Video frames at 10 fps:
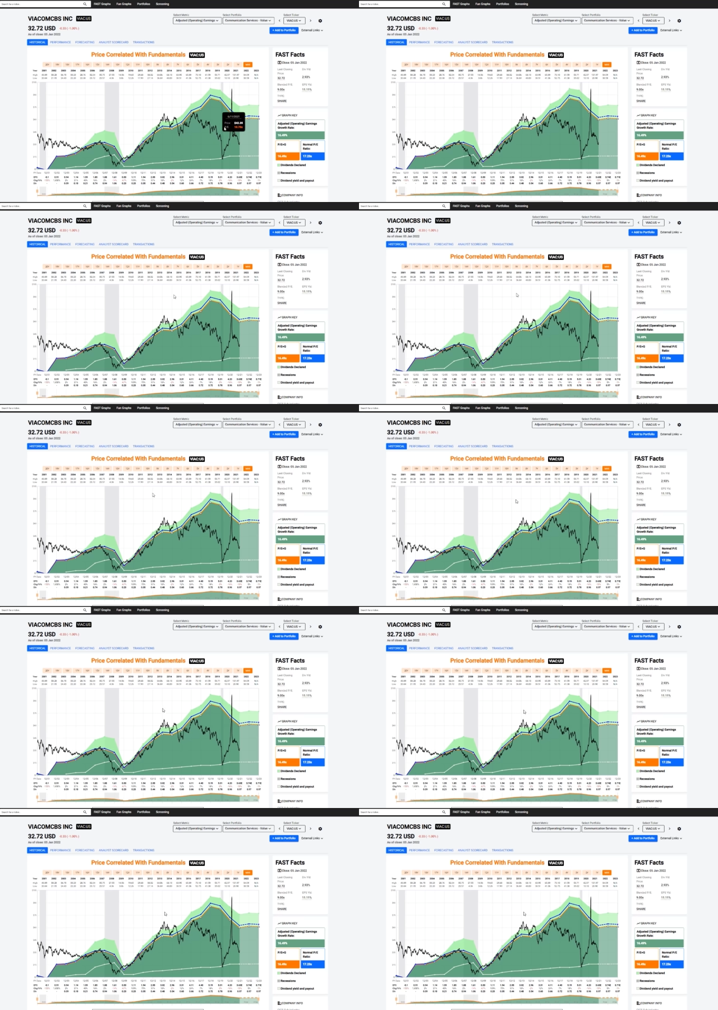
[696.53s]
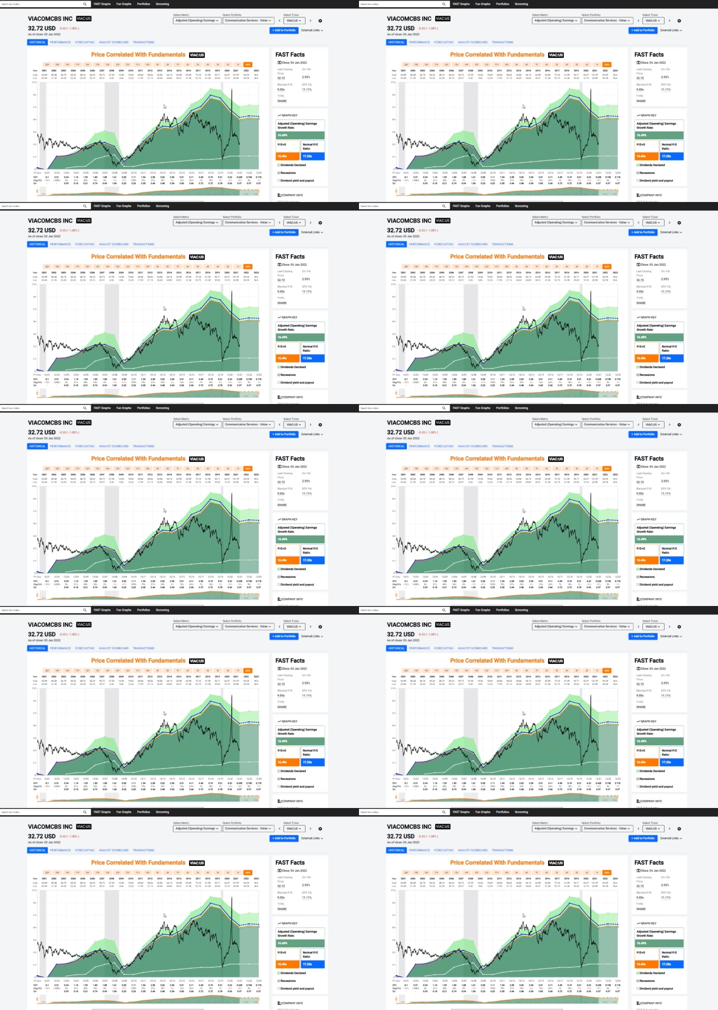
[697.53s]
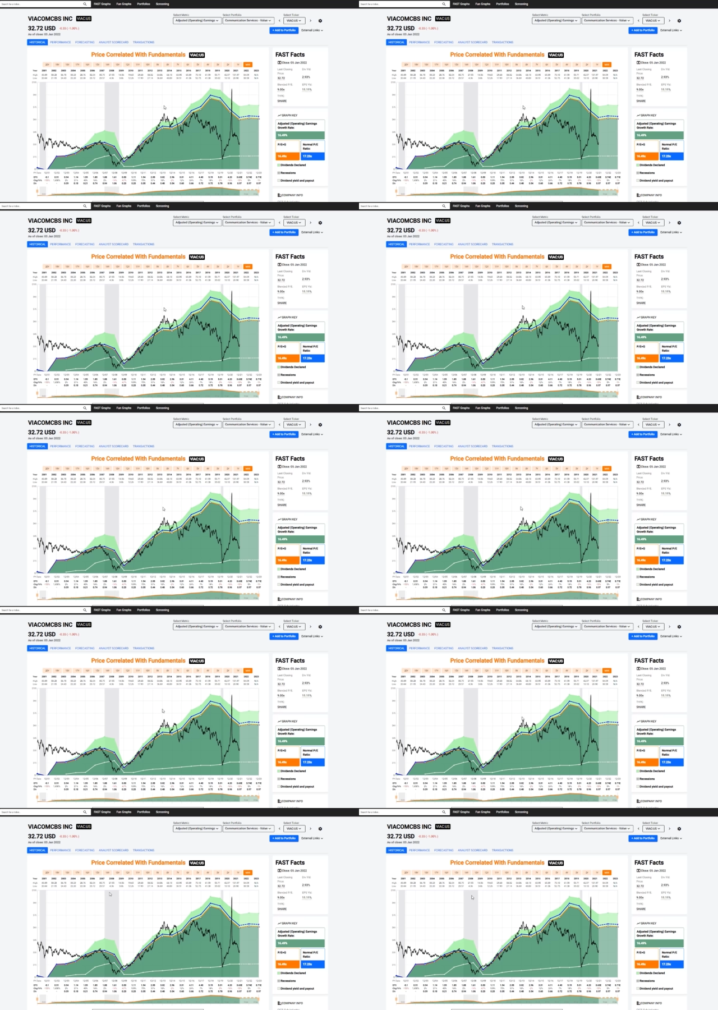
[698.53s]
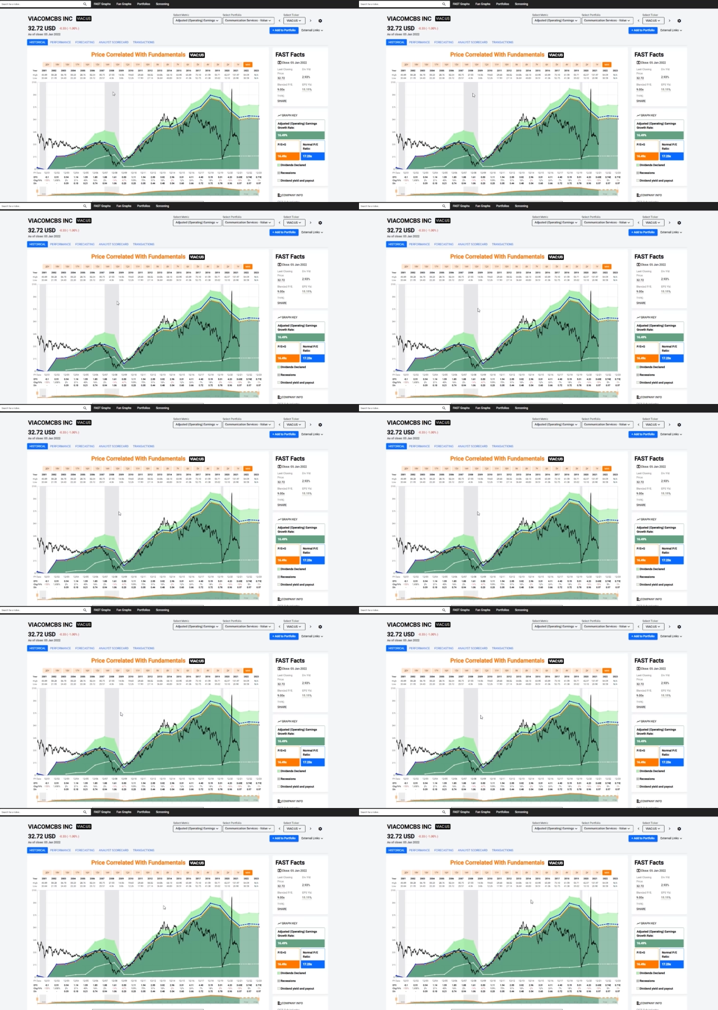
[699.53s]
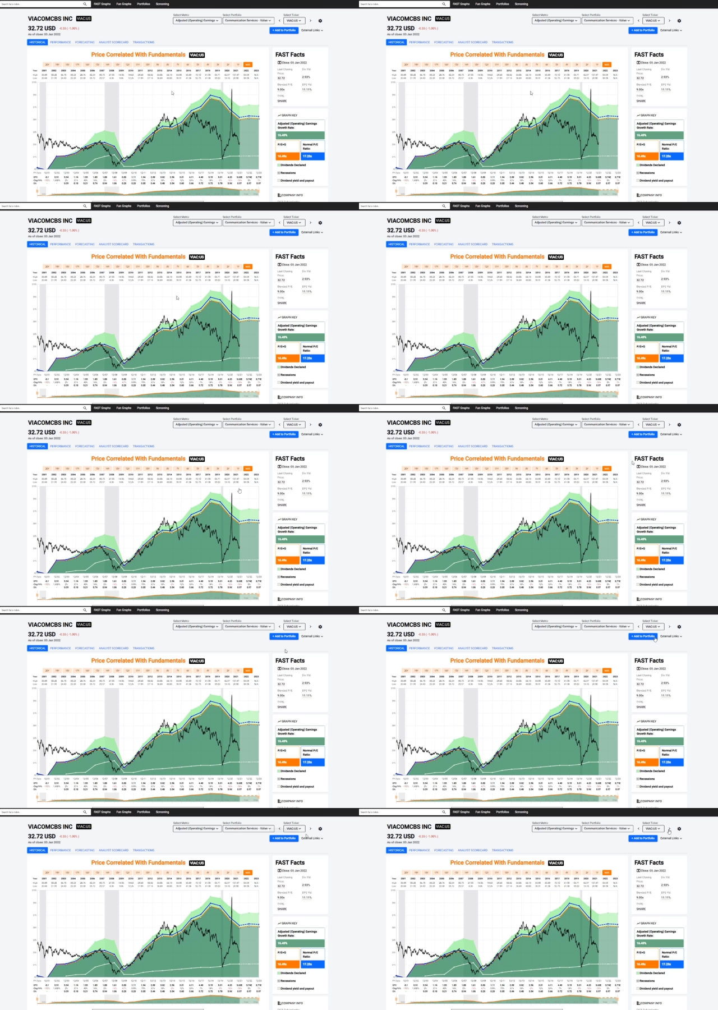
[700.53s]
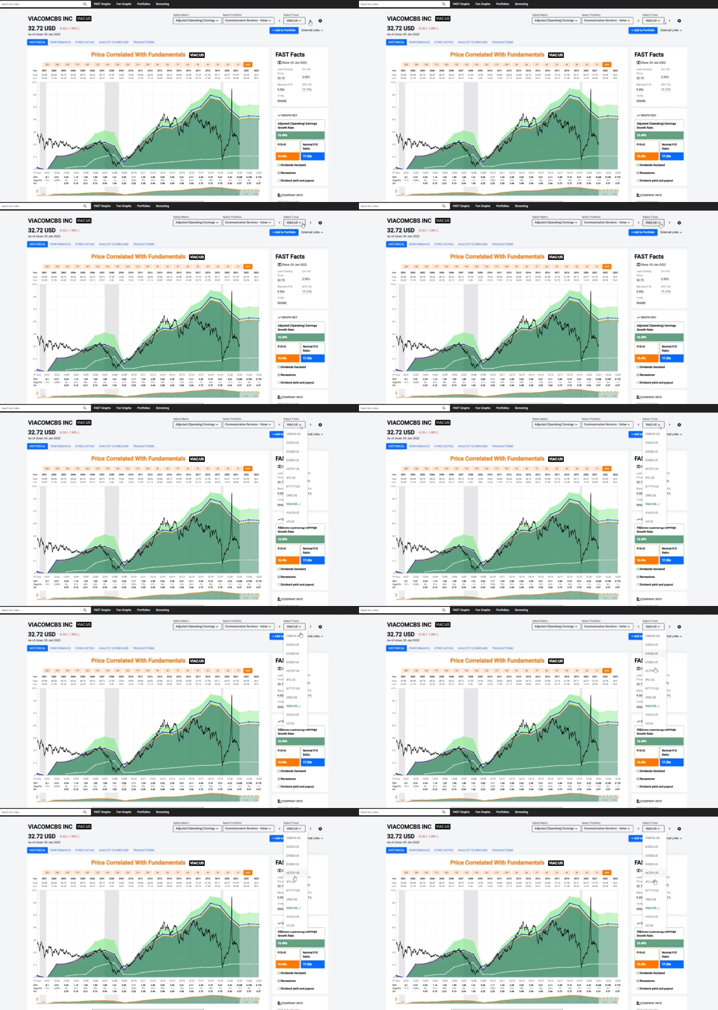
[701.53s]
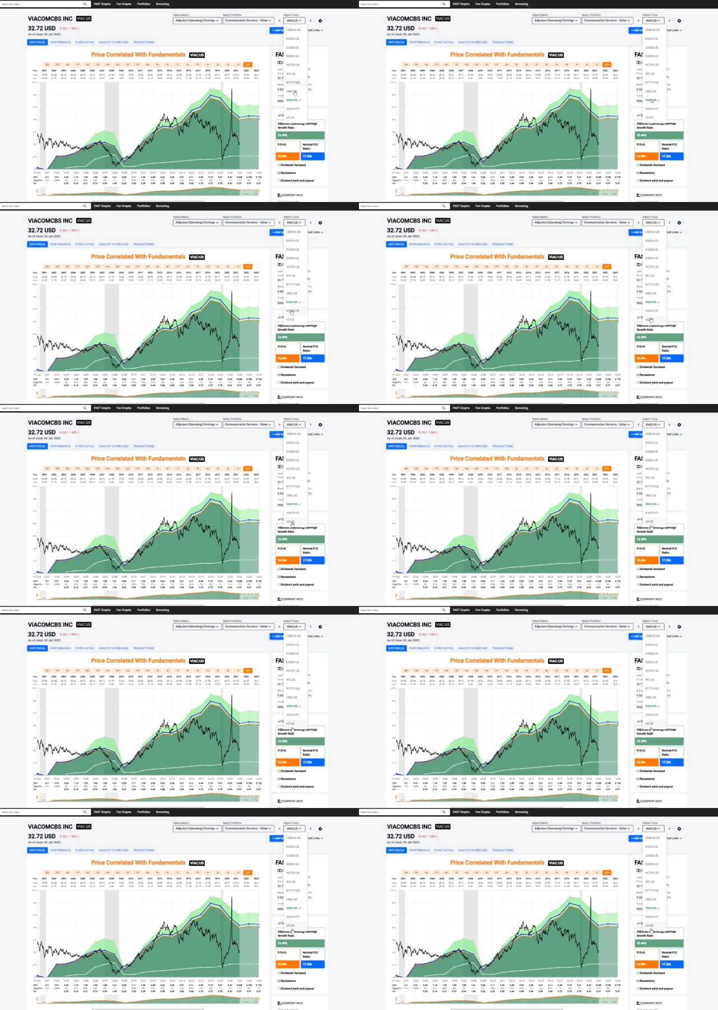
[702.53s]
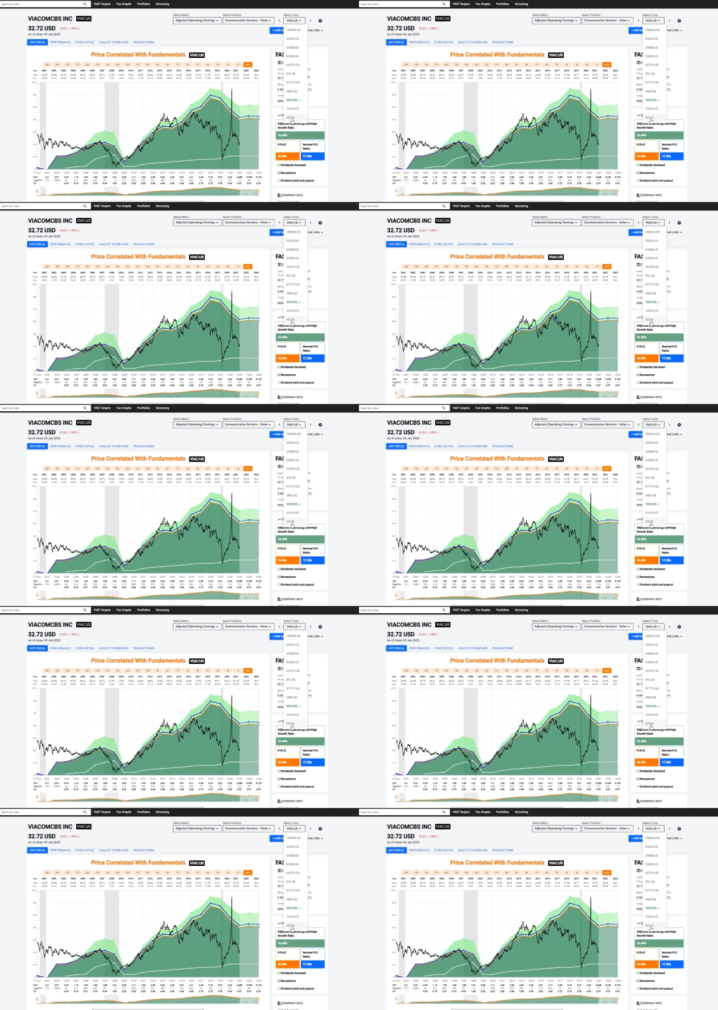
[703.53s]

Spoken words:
No face is visible, so there are no lips to read.